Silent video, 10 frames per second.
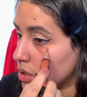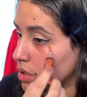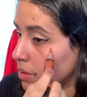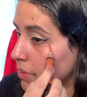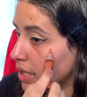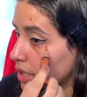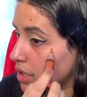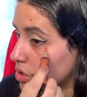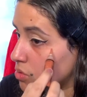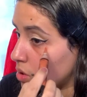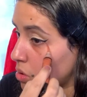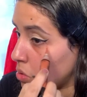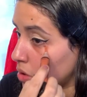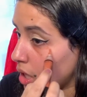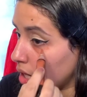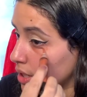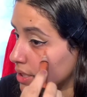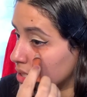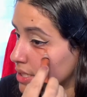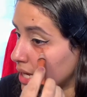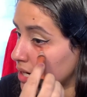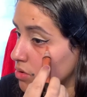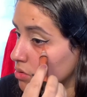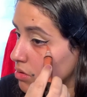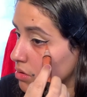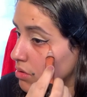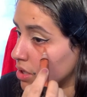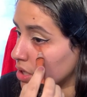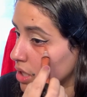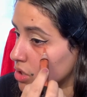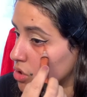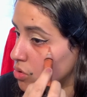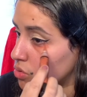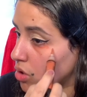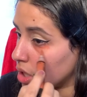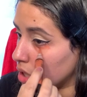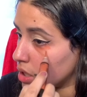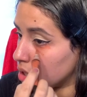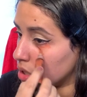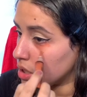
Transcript: I'm not going to do a whole lot because I don't, they're not too dark.